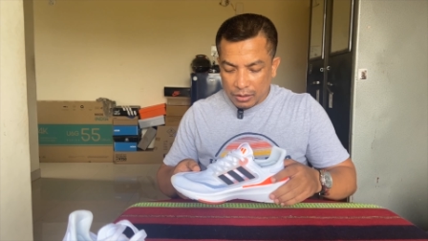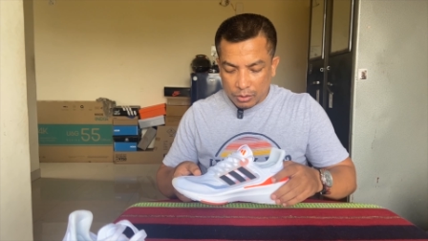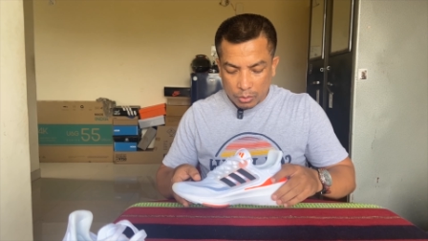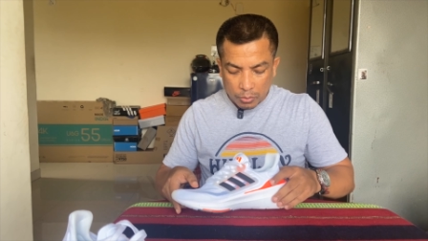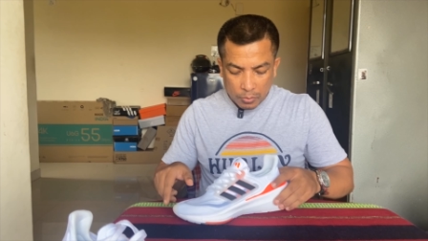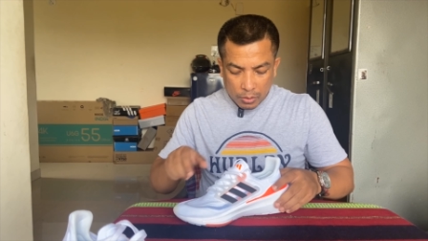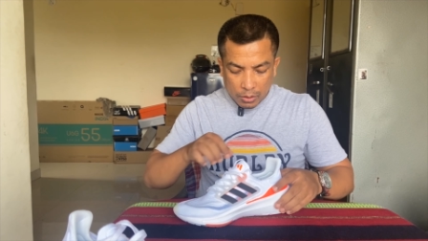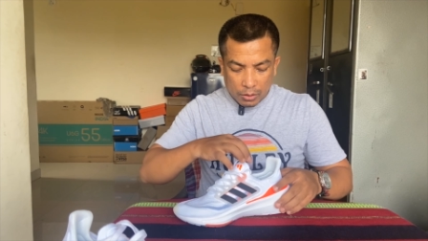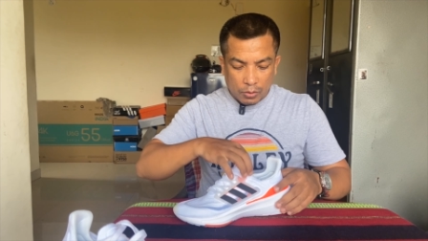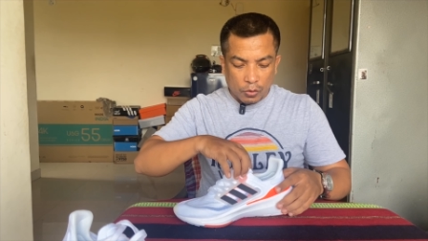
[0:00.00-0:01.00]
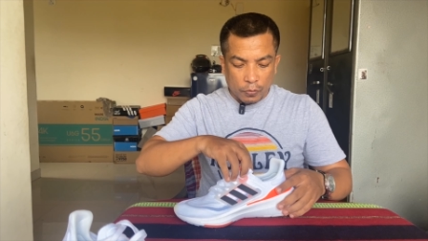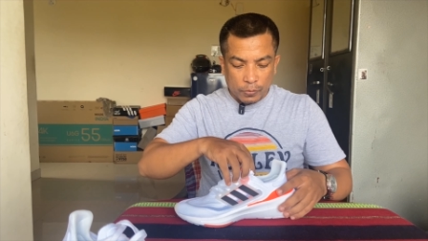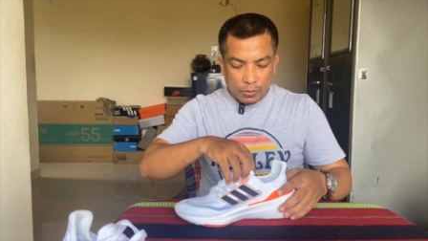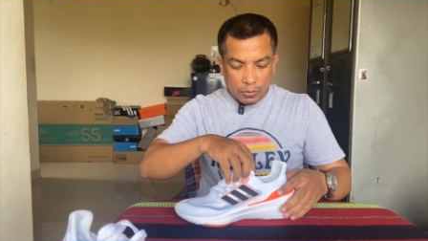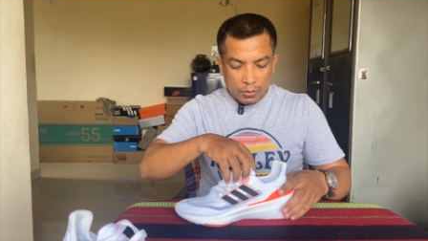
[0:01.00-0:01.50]
So
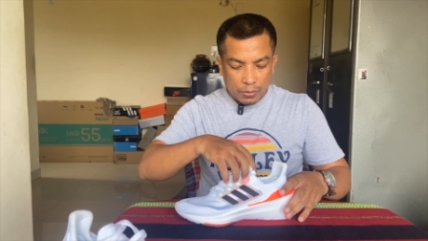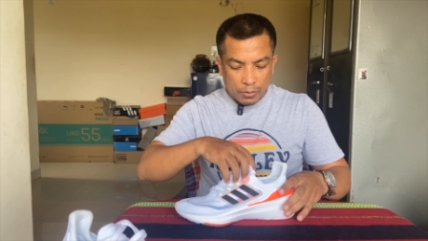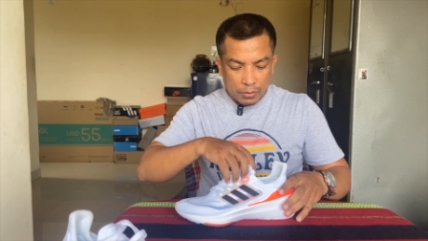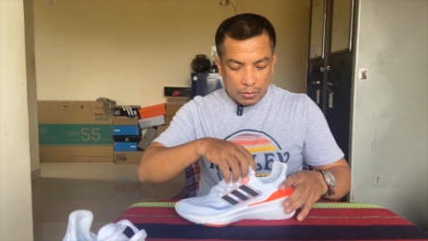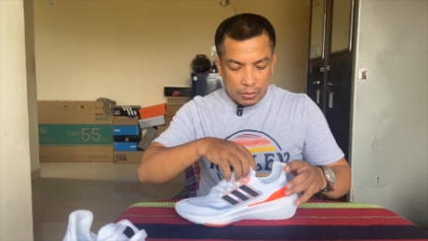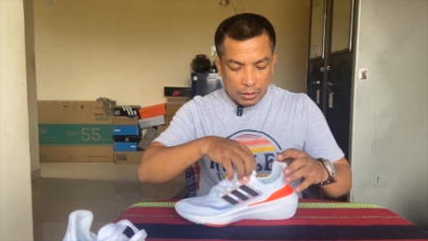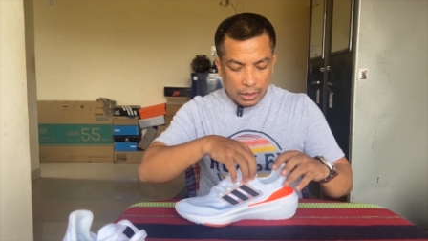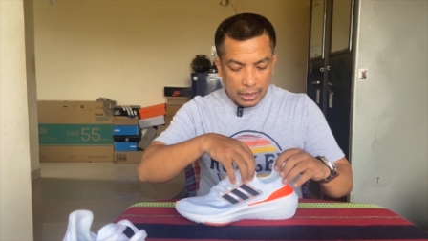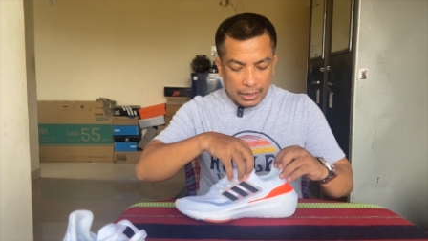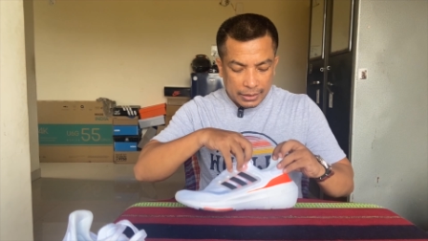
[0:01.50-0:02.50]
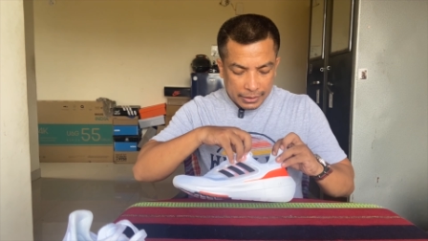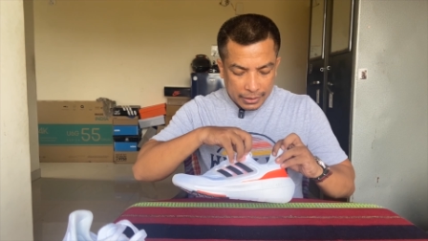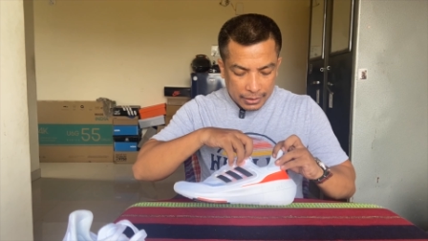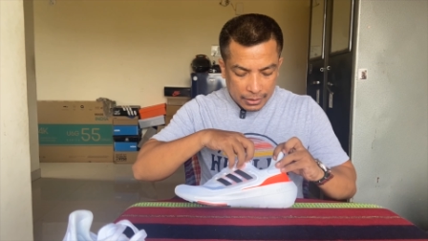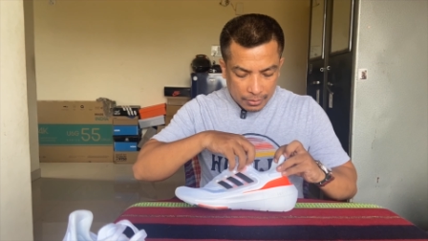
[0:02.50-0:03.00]
overall, I
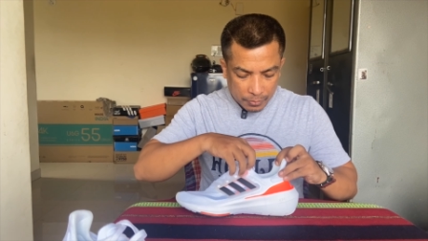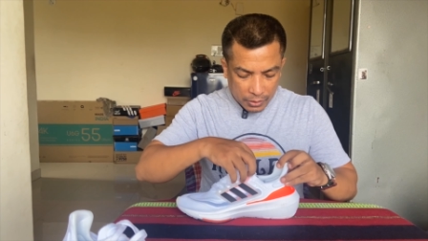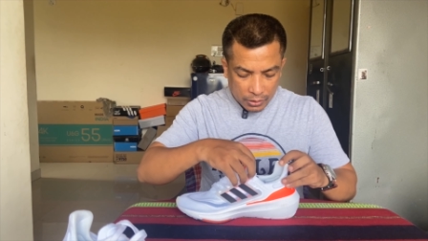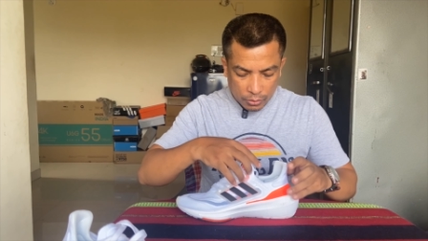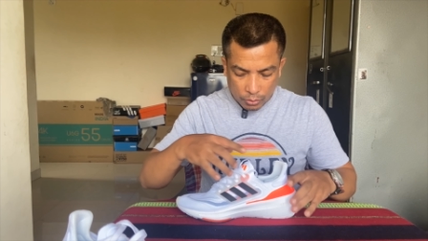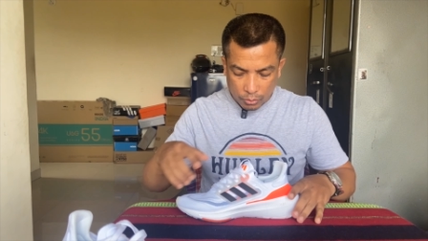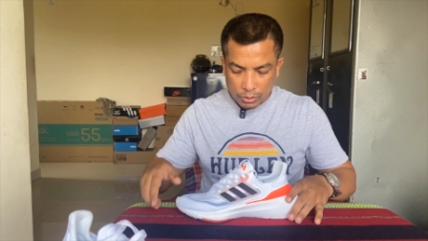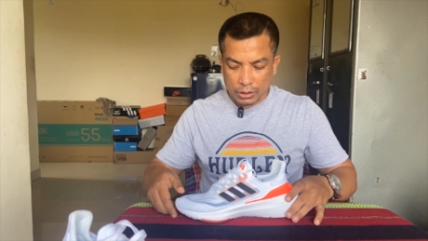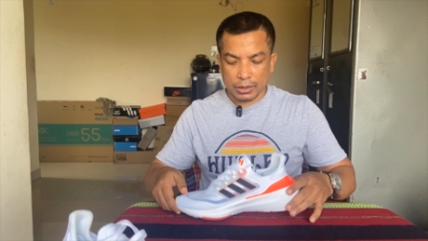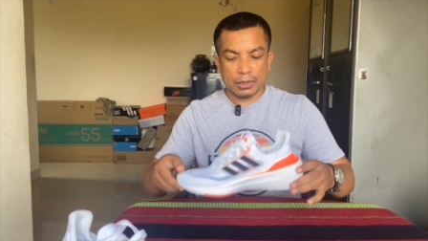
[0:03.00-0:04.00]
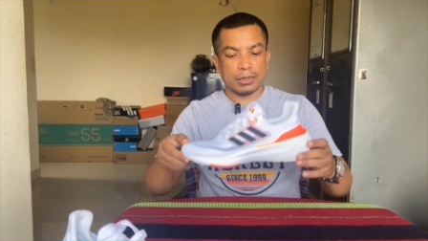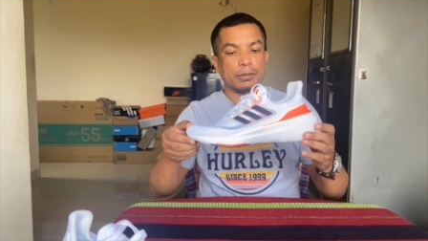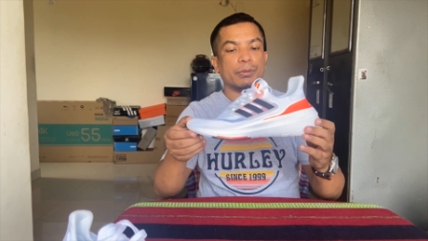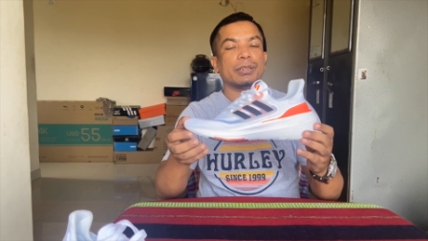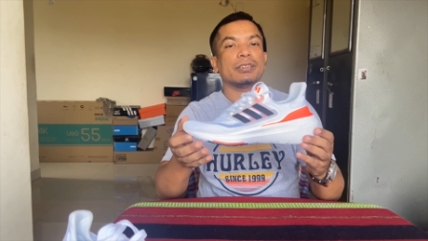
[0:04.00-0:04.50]
really love this shoe still,
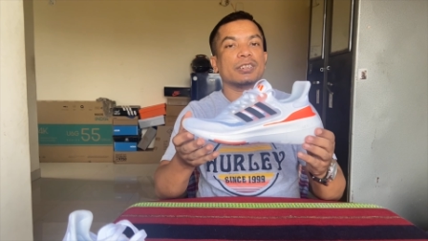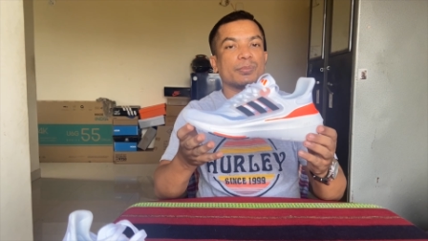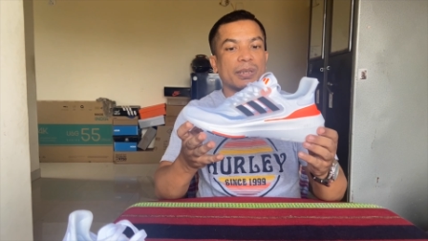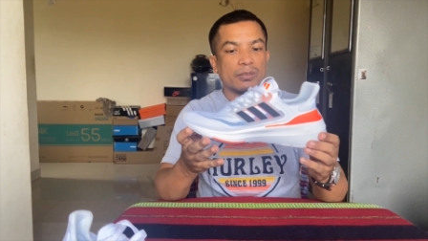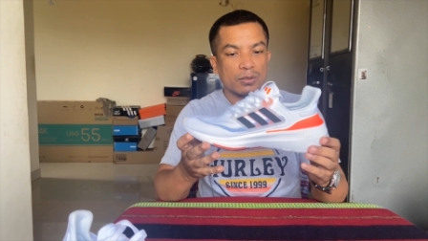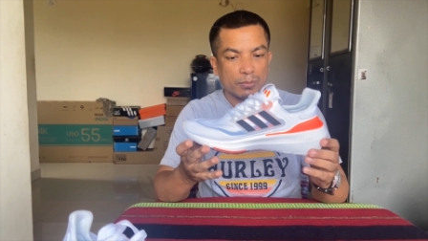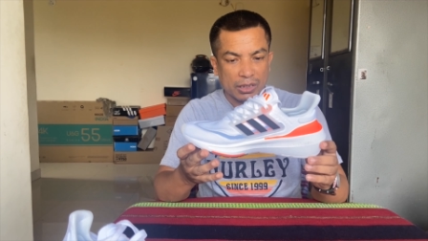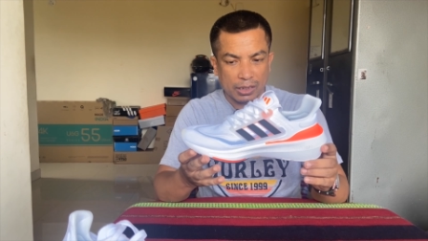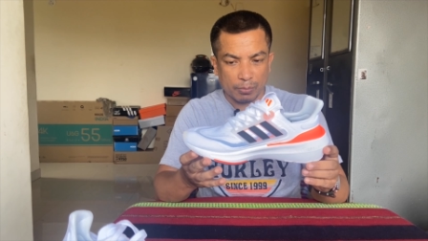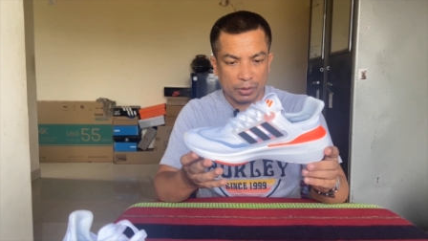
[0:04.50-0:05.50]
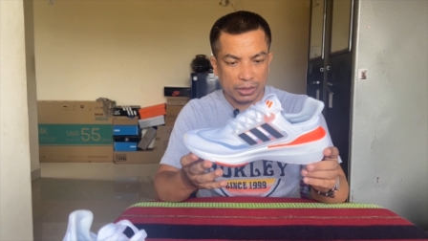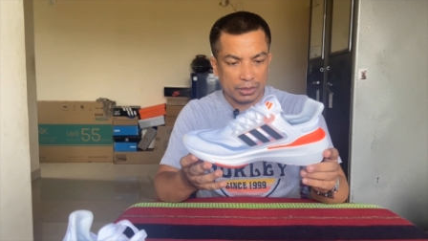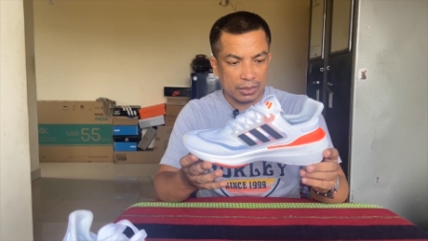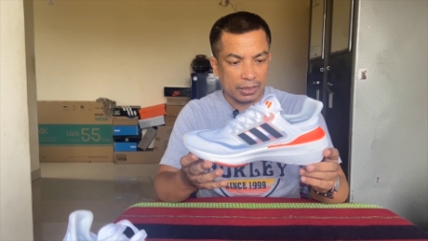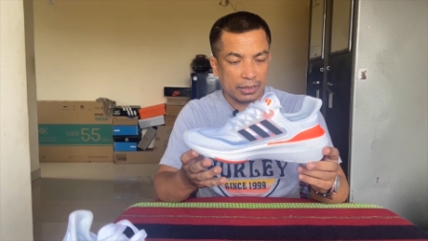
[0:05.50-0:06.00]
even despite all my
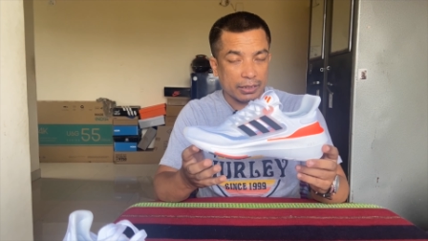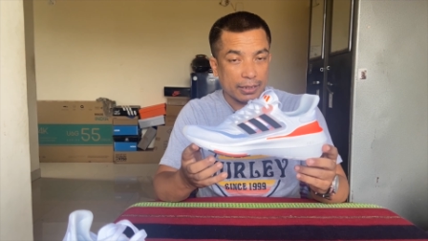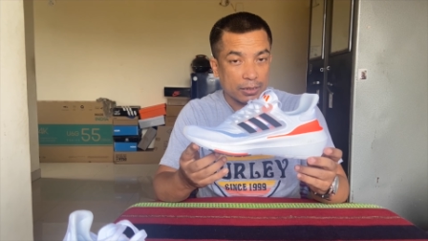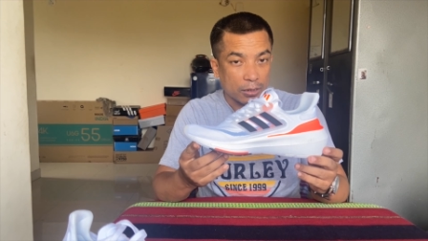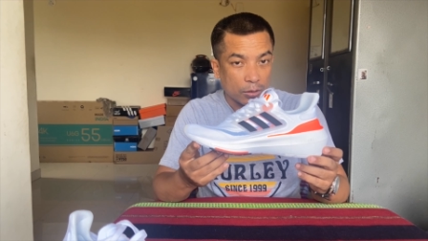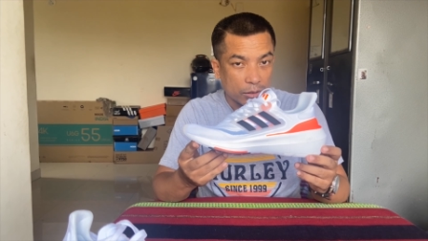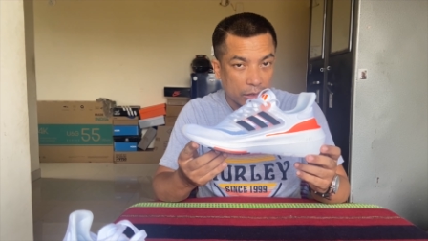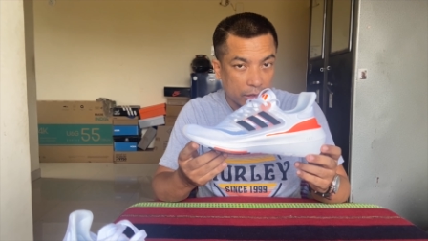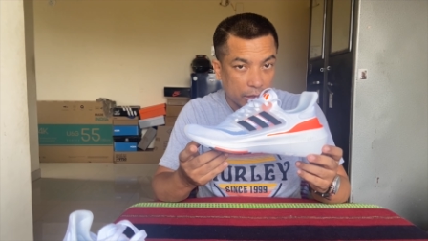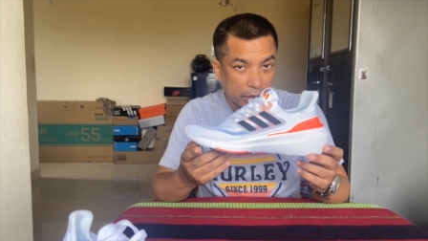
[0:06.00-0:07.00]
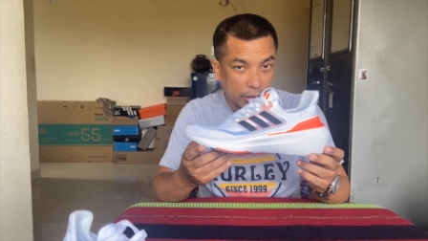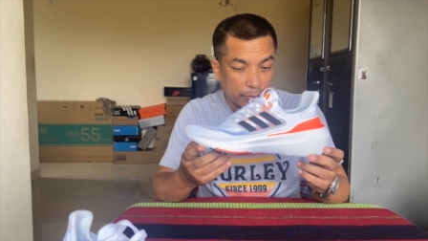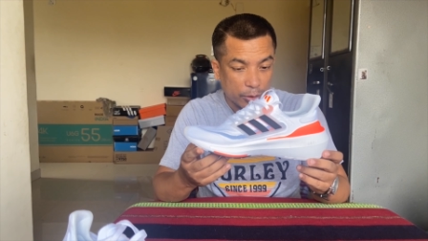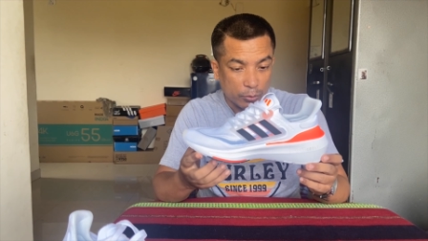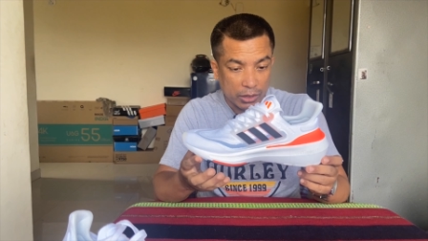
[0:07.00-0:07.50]
complaints that it has lost its
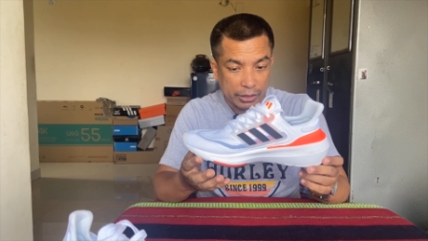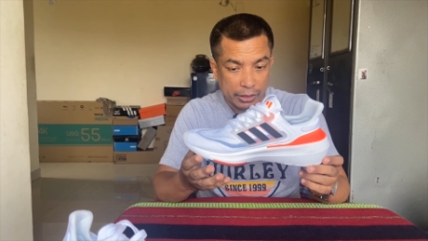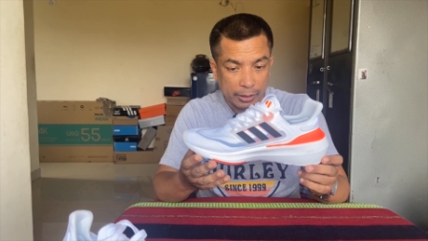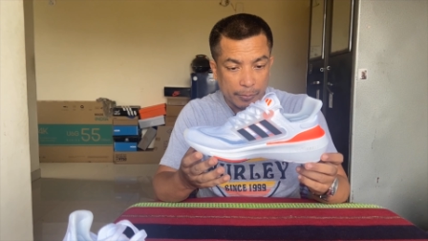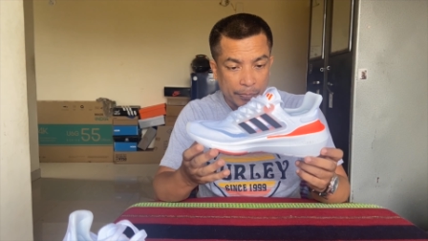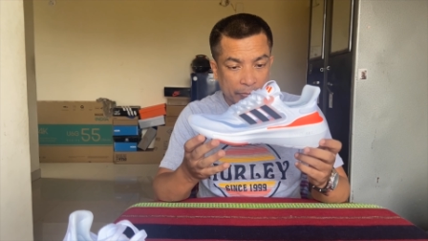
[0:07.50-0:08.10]
individuality.